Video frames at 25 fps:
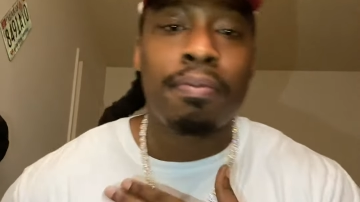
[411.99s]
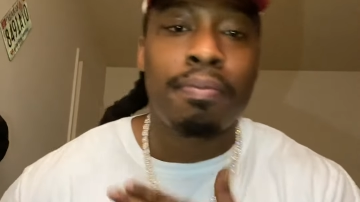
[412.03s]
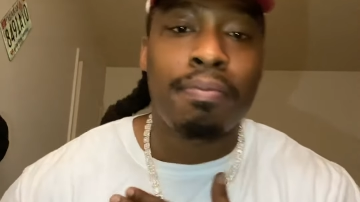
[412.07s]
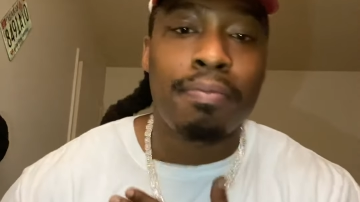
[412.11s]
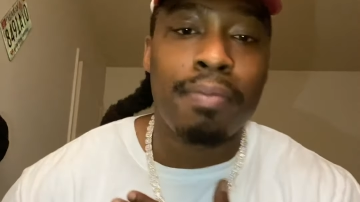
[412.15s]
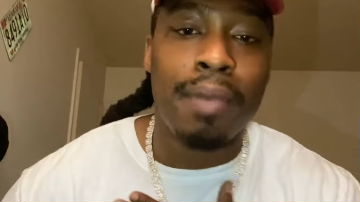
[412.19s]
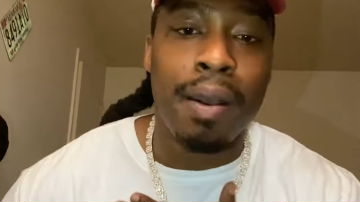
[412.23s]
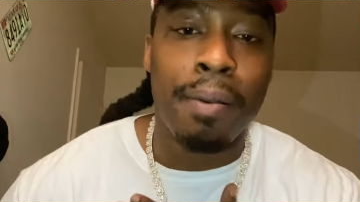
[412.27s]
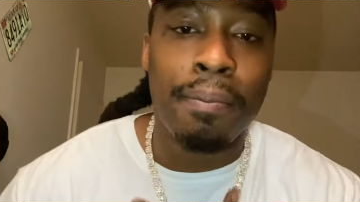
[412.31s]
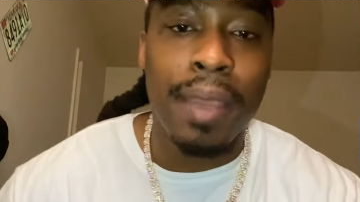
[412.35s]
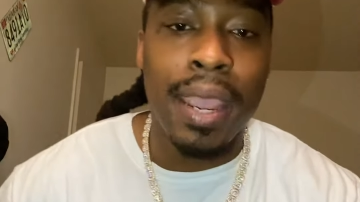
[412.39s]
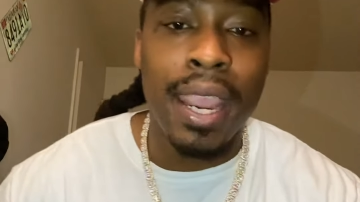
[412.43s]

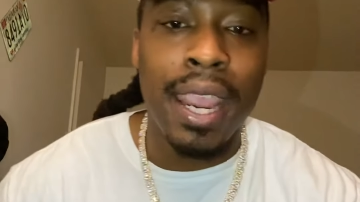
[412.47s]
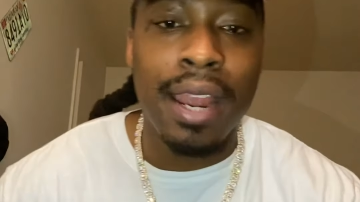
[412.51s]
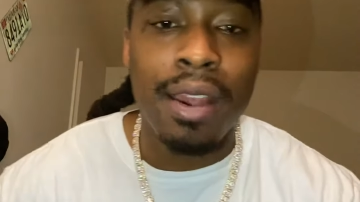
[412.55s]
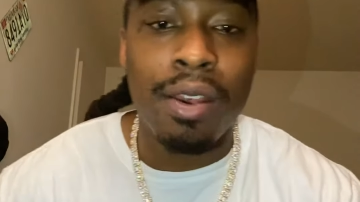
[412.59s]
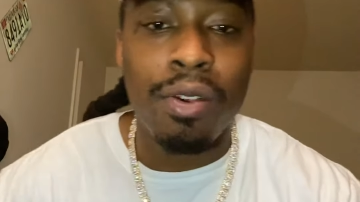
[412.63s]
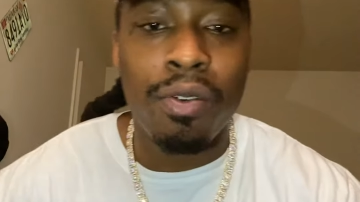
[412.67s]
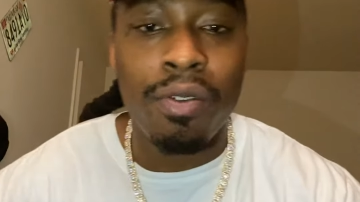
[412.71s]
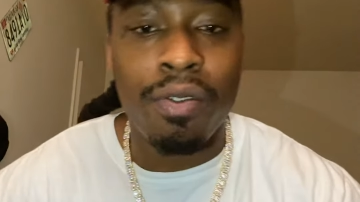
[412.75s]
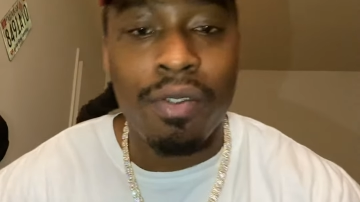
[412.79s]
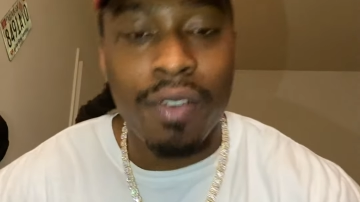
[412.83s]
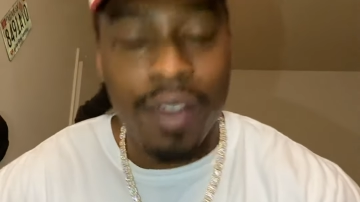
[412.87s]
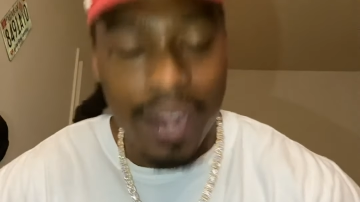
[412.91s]
my man
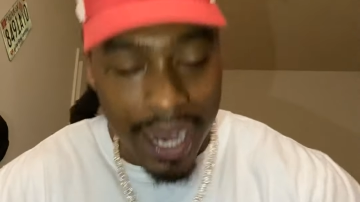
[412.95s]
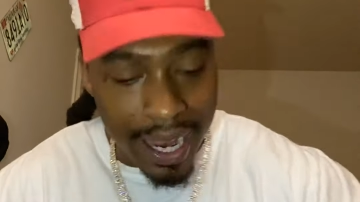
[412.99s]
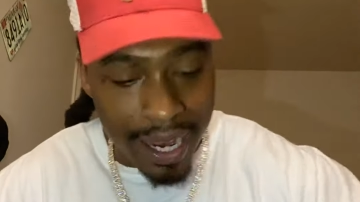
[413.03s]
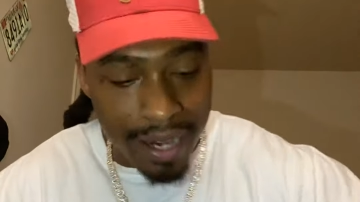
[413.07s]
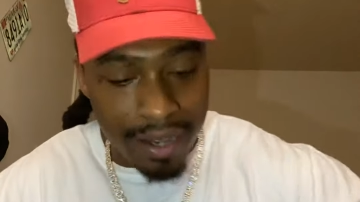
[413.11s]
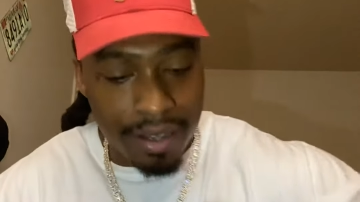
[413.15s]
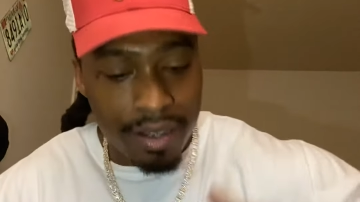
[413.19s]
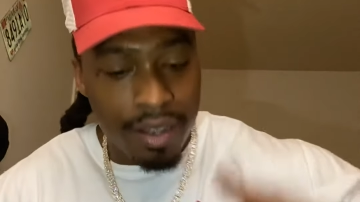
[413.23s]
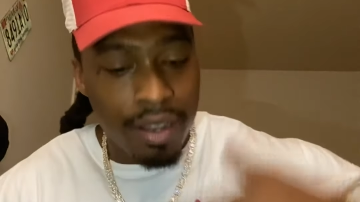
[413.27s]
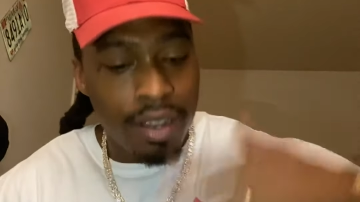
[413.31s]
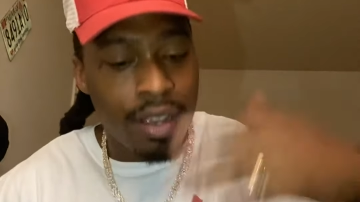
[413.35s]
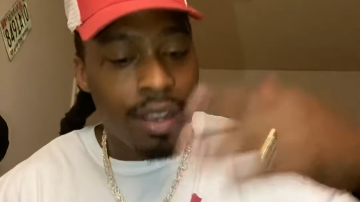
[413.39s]
over
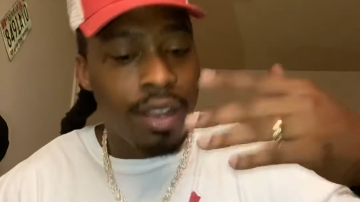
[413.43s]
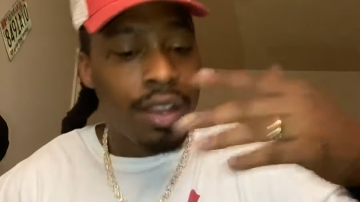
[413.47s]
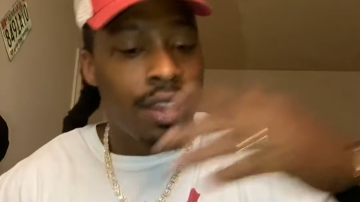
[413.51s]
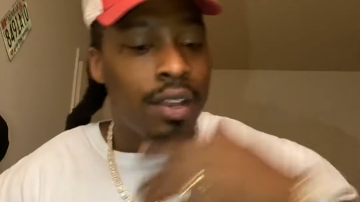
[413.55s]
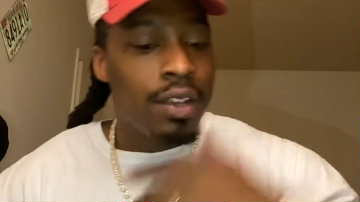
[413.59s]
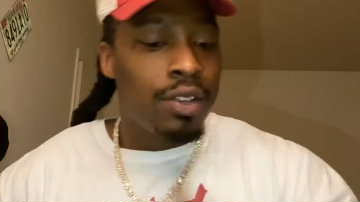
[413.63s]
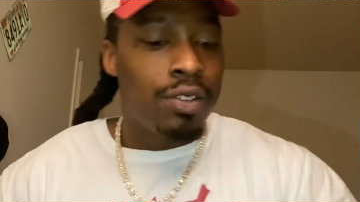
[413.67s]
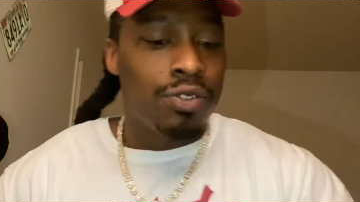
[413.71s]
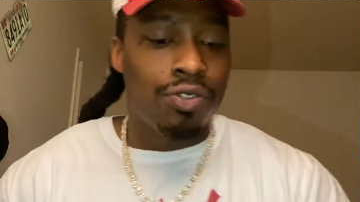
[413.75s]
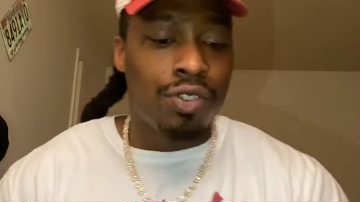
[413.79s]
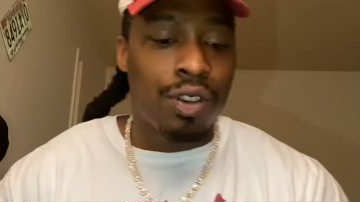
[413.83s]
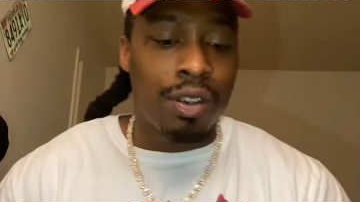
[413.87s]
there
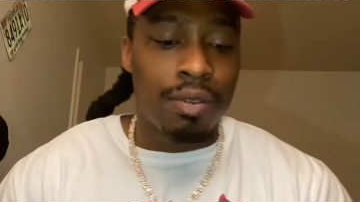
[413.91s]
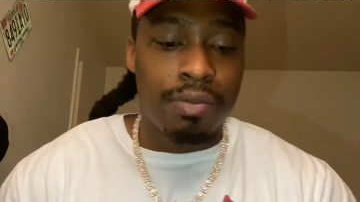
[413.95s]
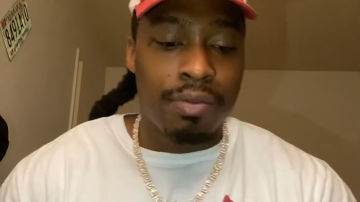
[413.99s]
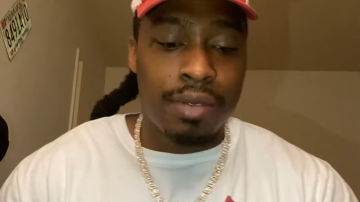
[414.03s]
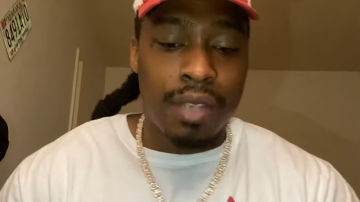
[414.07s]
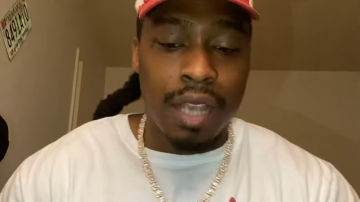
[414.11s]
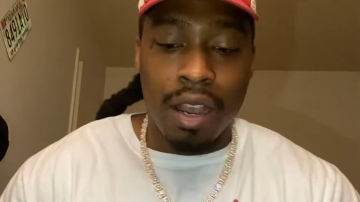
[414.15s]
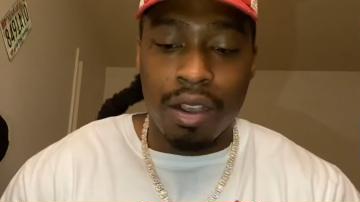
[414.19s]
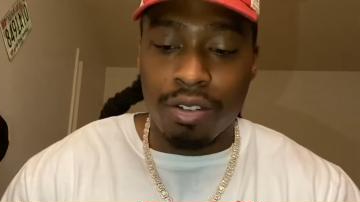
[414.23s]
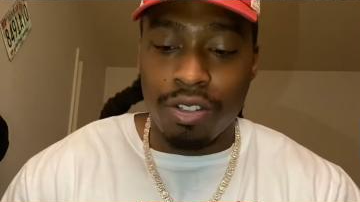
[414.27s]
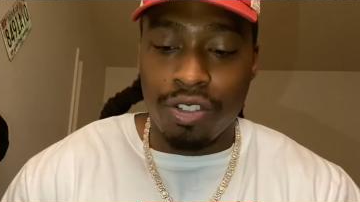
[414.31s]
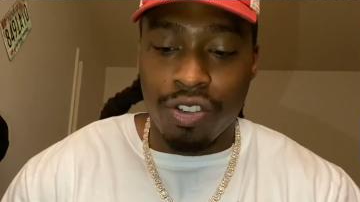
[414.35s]
Drip
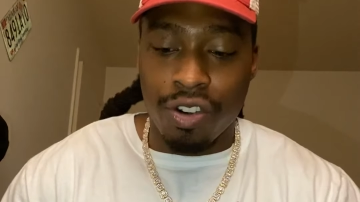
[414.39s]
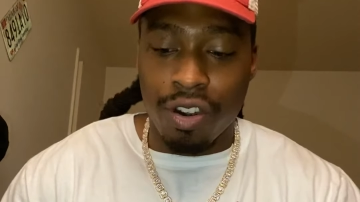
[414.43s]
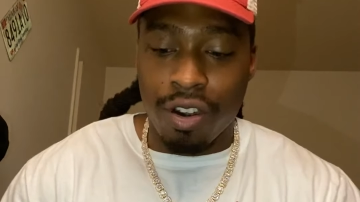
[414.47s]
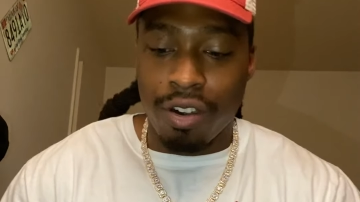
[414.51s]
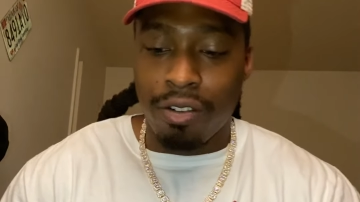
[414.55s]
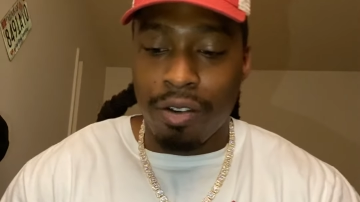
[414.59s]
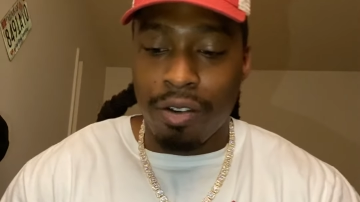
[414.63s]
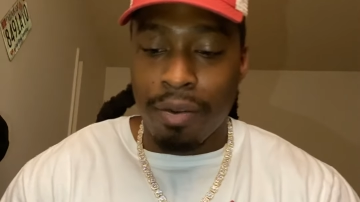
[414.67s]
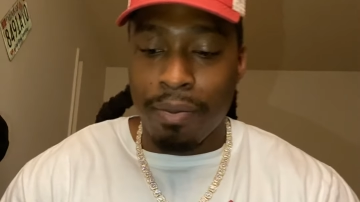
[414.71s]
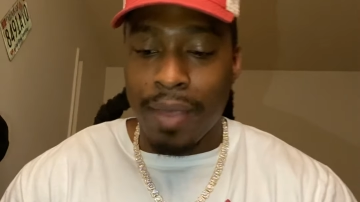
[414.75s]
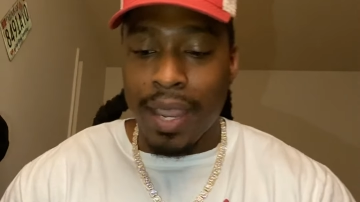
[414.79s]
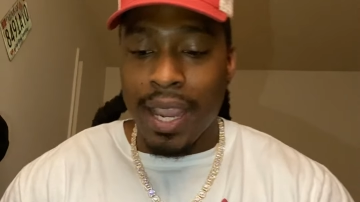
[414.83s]
Talk
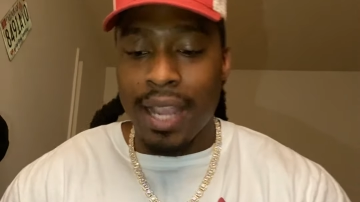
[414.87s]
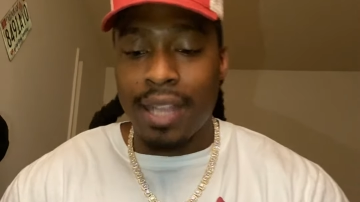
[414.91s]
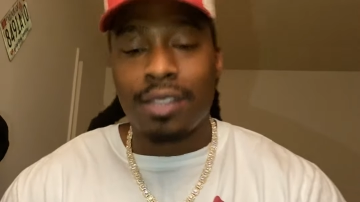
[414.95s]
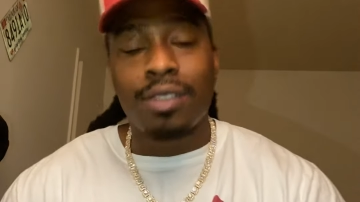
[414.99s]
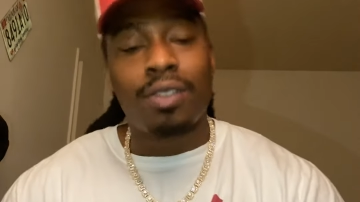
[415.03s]
Jewelry, man.